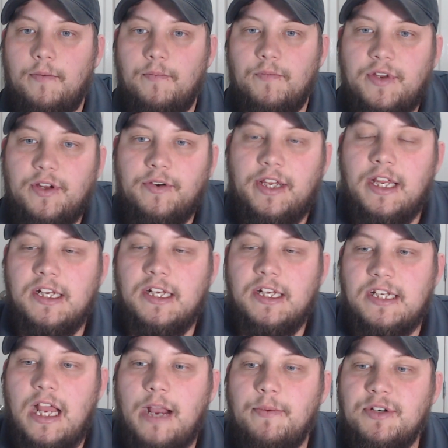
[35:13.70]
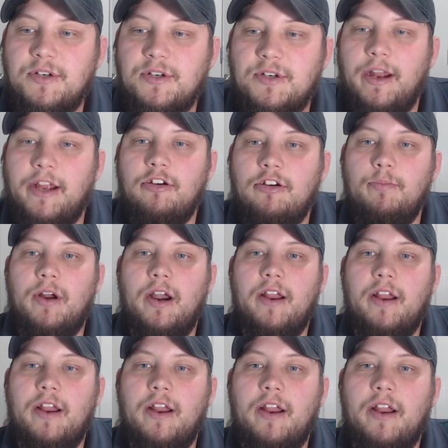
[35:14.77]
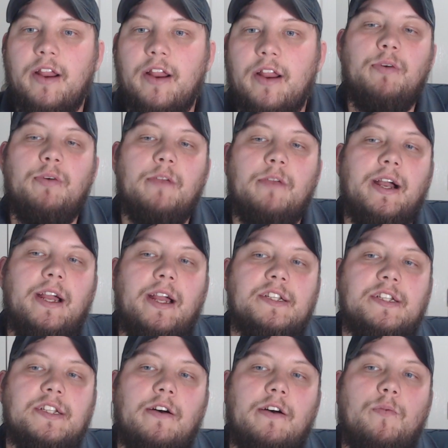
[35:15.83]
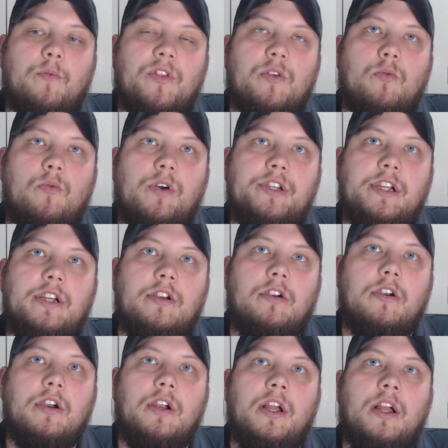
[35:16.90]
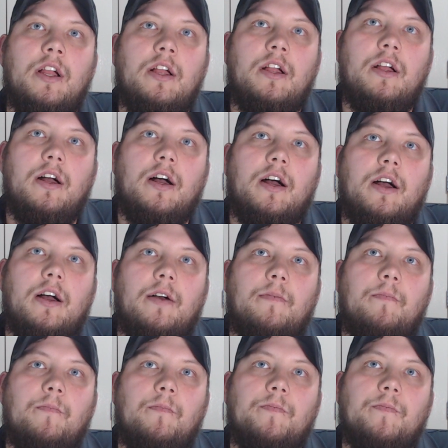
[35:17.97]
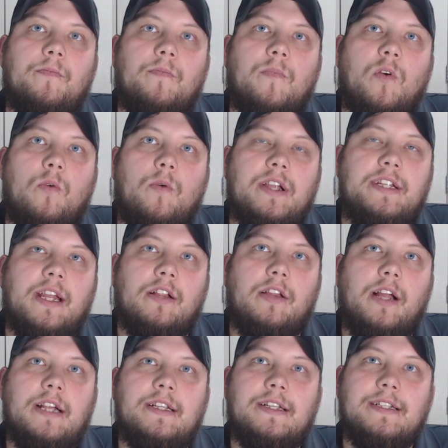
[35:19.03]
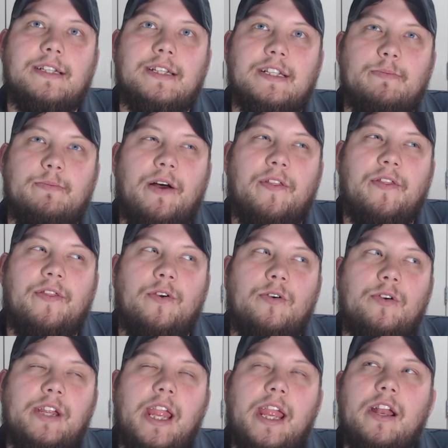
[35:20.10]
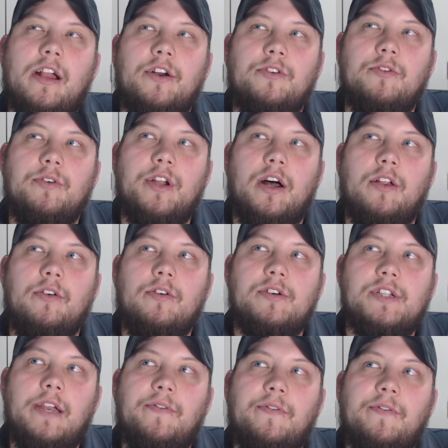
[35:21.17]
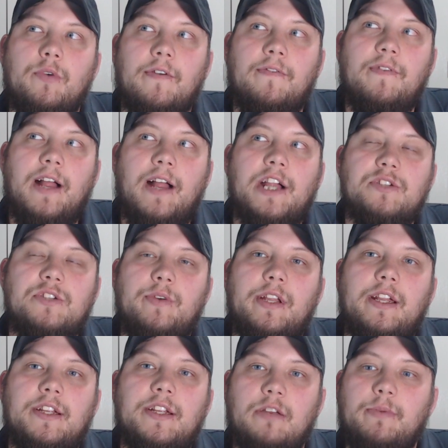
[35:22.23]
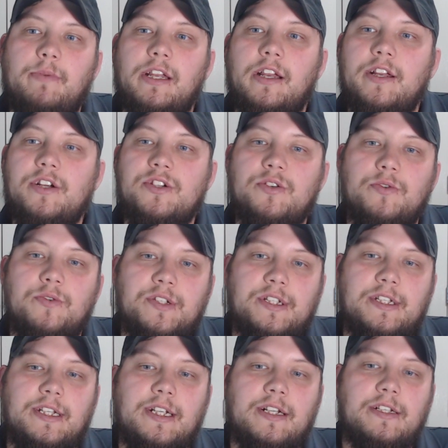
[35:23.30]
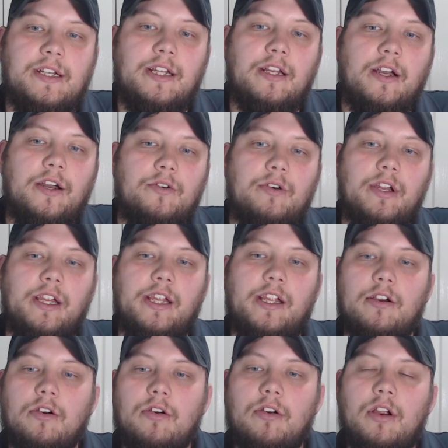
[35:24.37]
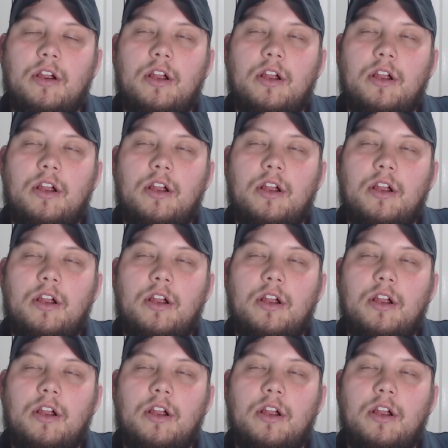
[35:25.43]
Dylan King says, how much is a micropod? I think the micropod by itself with a 1-year Ytech license is about $3,800, and if you want to flash with it, it's going to be an additional $1,600 a year.